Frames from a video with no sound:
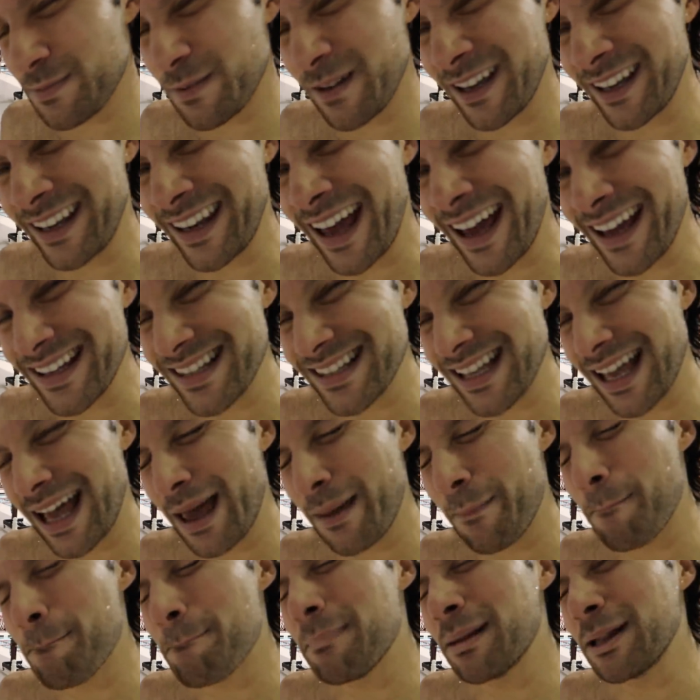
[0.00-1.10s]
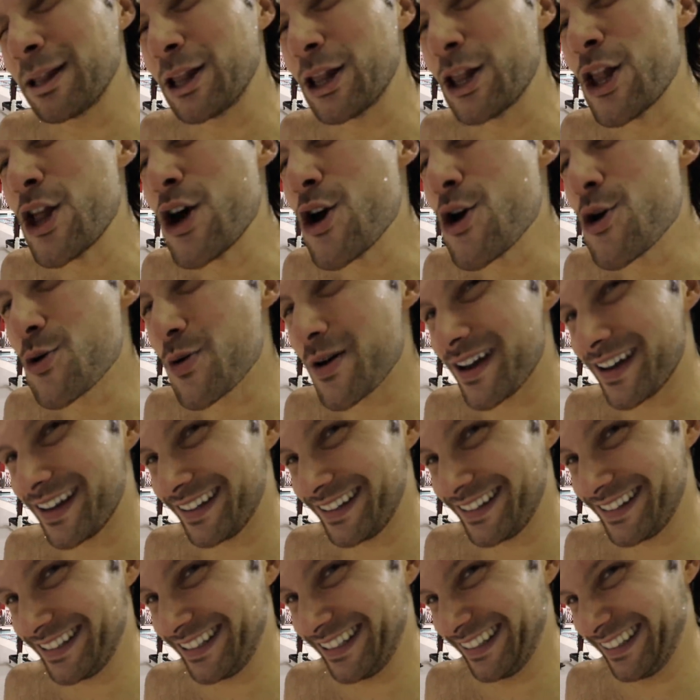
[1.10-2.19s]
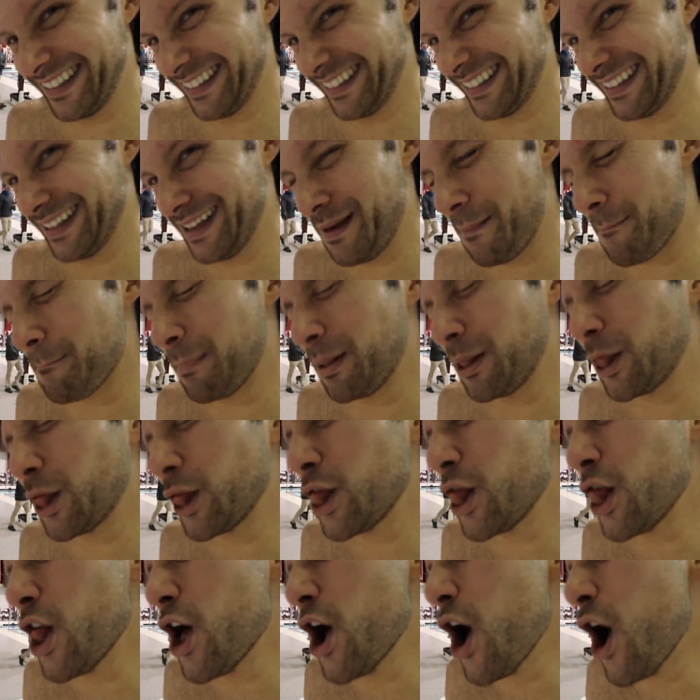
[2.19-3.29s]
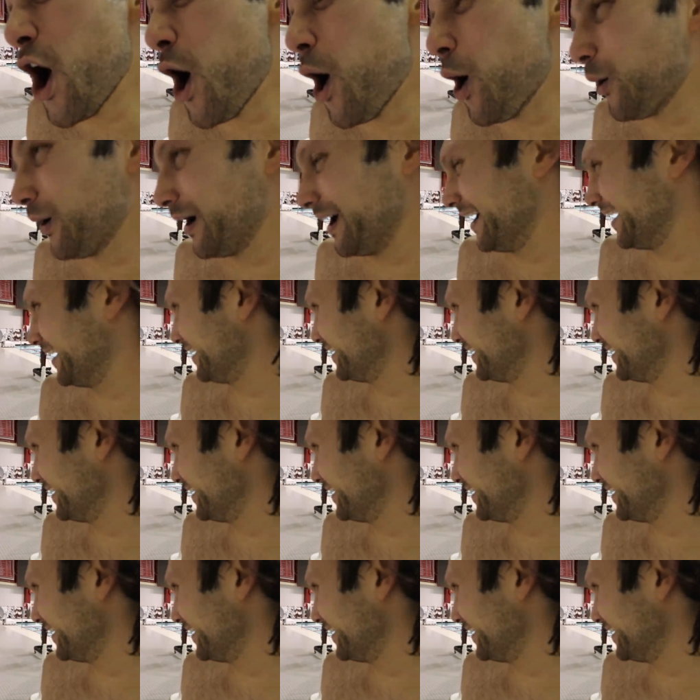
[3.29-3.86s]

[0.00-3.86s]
being nice. I blew it. Blew it. it.